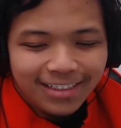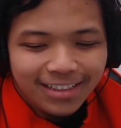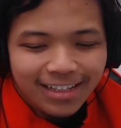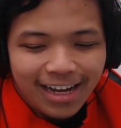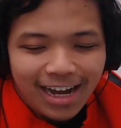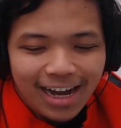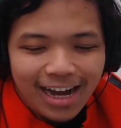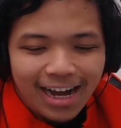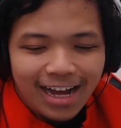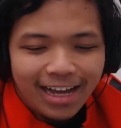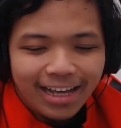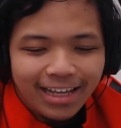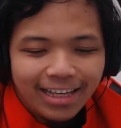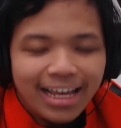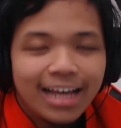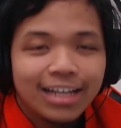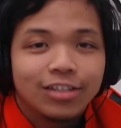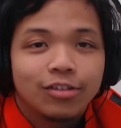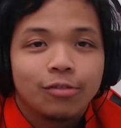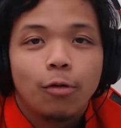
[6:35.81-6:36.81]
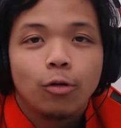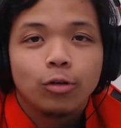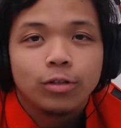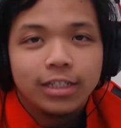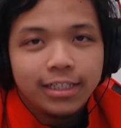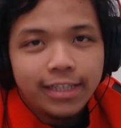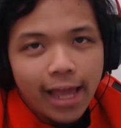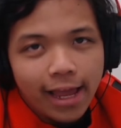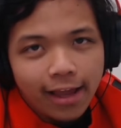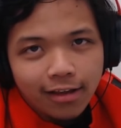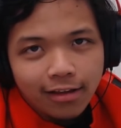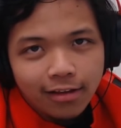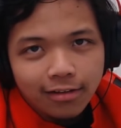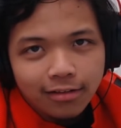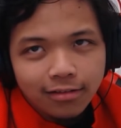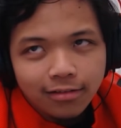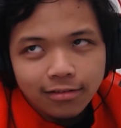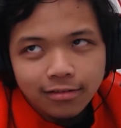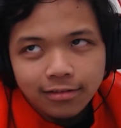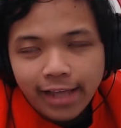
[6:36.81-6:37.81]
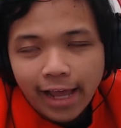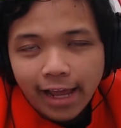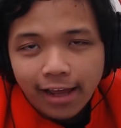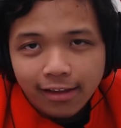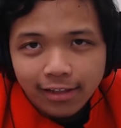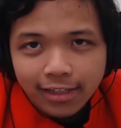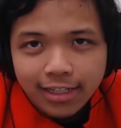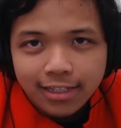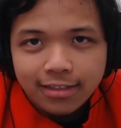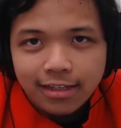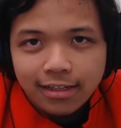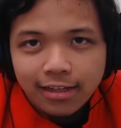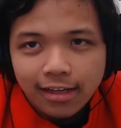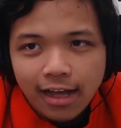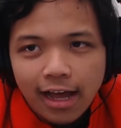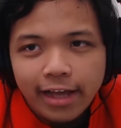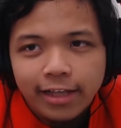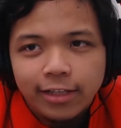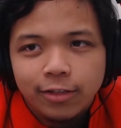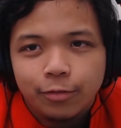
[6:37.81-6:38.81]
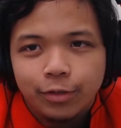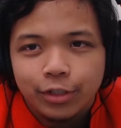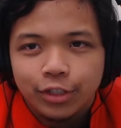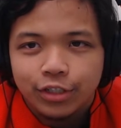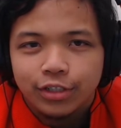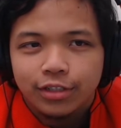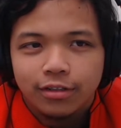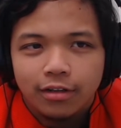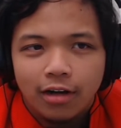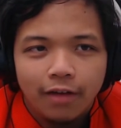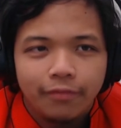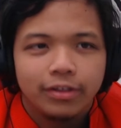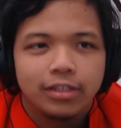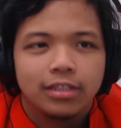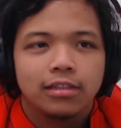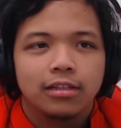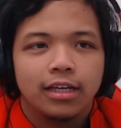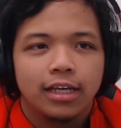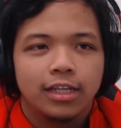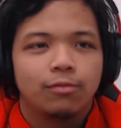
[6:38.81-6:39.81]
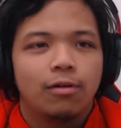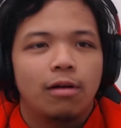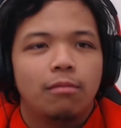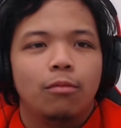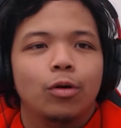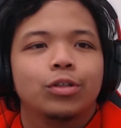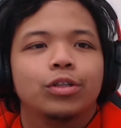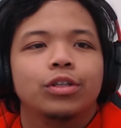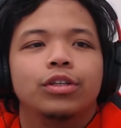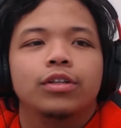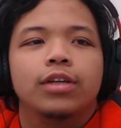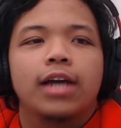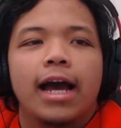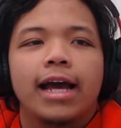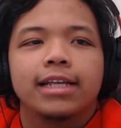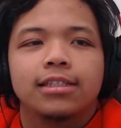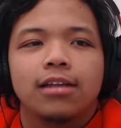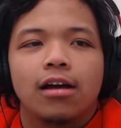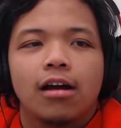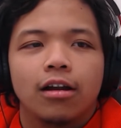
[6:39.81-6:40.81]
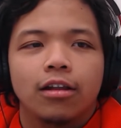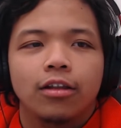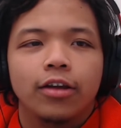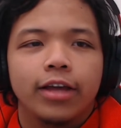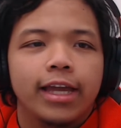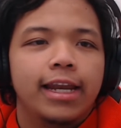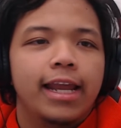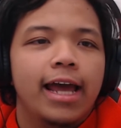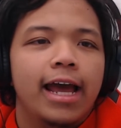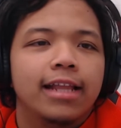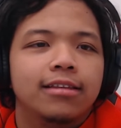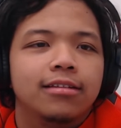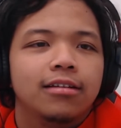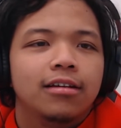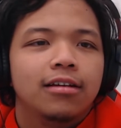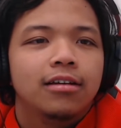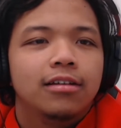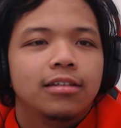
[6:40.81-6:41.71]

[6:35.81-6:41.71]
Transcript: Uh, yeah, so mostly deck deck lists and guides, which obviously is what most of you guys are looking at.